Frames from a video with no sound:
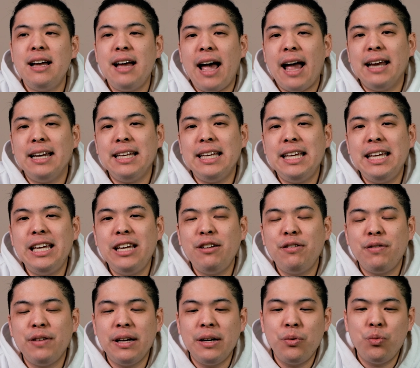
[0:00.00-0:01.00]
And
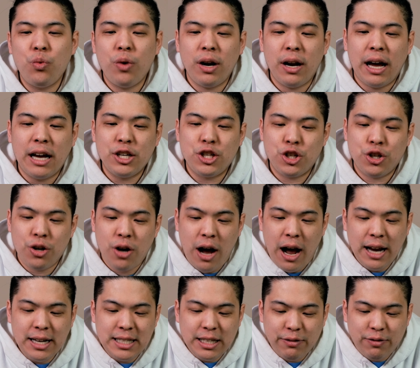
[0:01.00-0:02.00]
even when I
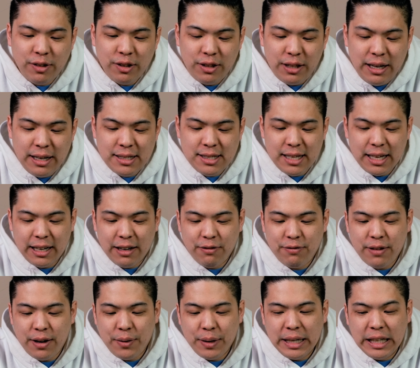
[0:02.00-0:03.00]
tried different things like a
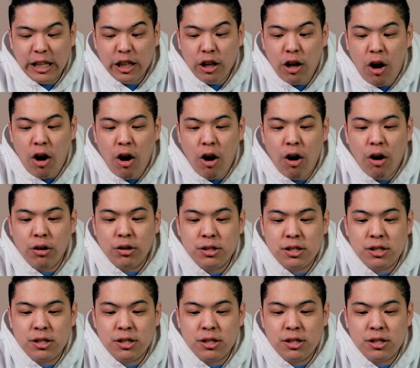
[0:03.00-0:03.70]
very long,